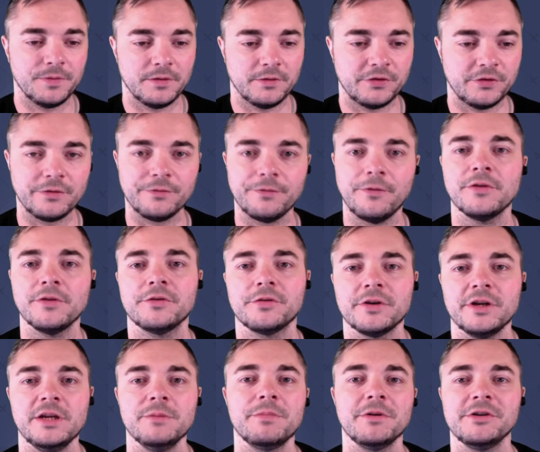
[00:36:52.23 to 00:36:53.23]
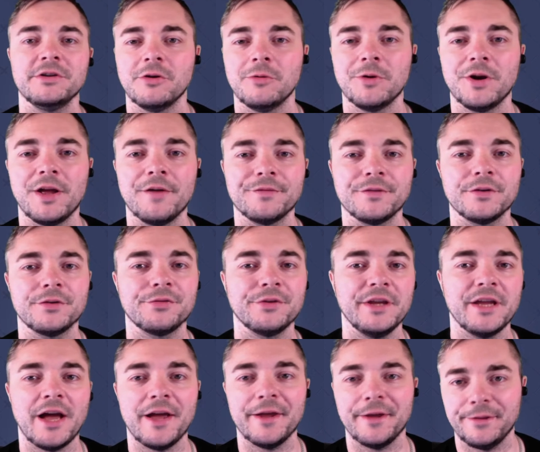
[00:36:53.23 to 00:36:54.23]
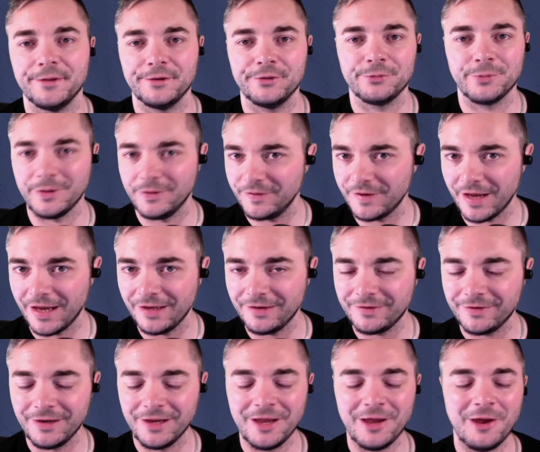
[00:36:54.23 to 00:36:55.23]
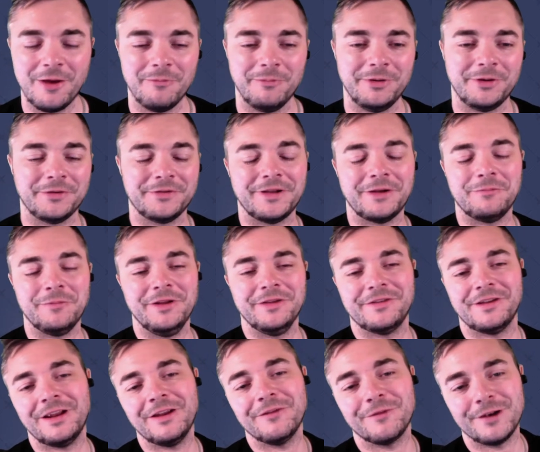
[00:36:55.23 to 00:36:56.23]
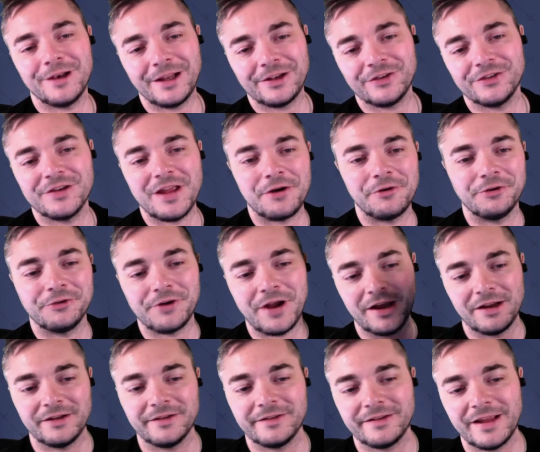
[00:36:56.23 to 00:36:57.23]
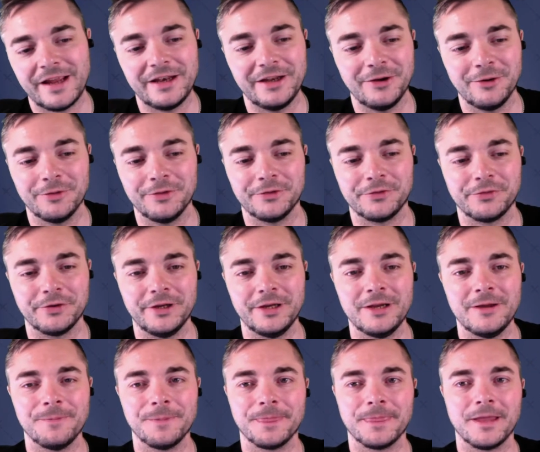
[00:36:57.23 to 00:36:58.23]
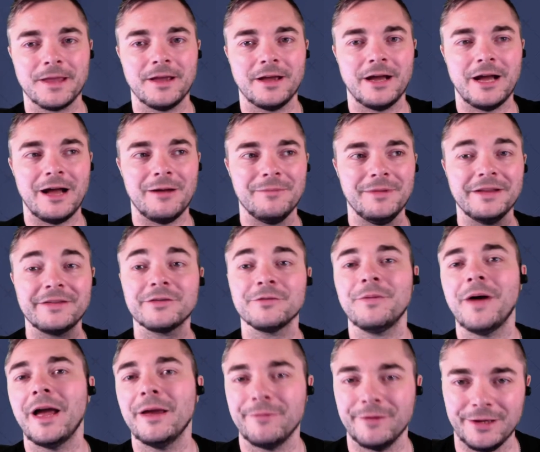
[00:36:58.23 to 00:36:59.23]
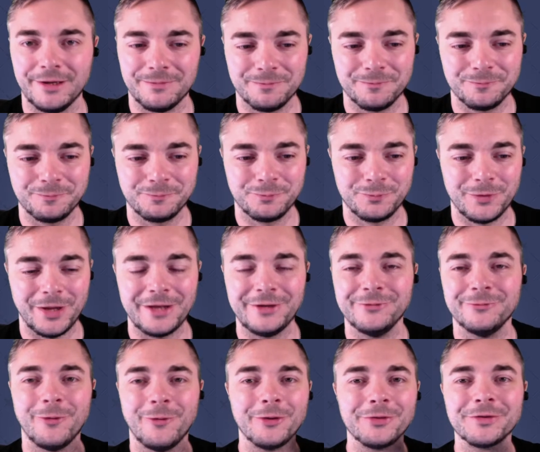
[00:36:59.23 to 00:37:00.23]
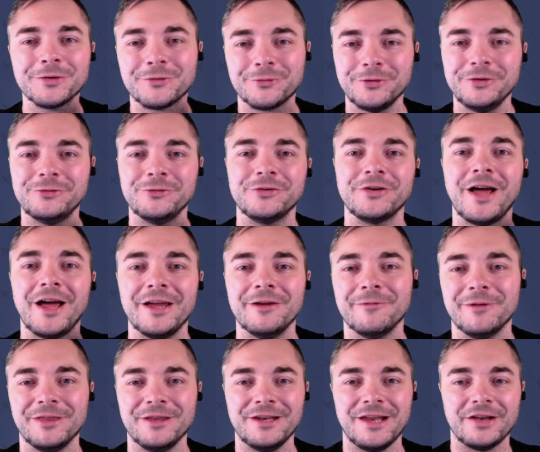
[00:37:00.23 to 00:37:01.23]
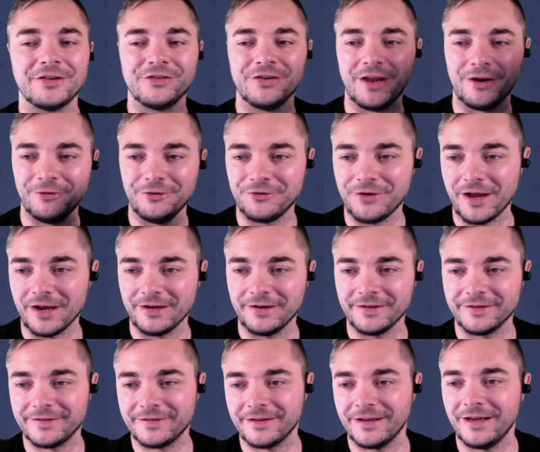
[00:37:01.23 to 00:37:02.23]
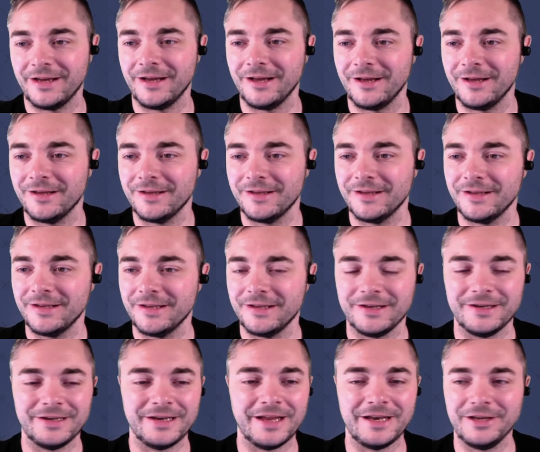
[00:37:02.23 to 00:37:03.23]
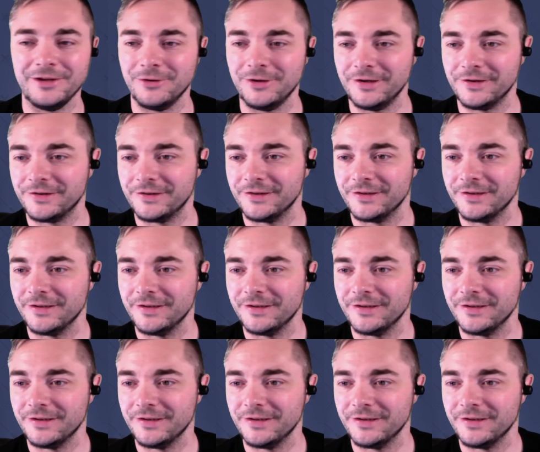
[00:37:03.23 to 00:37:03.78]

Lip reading: just for the tree, but you don't want to have the tree higher than 28 because that means that if a legendary dragon is landing on the tree, it's surviving. And you want the tree to die when the legendary dragon is landing on it.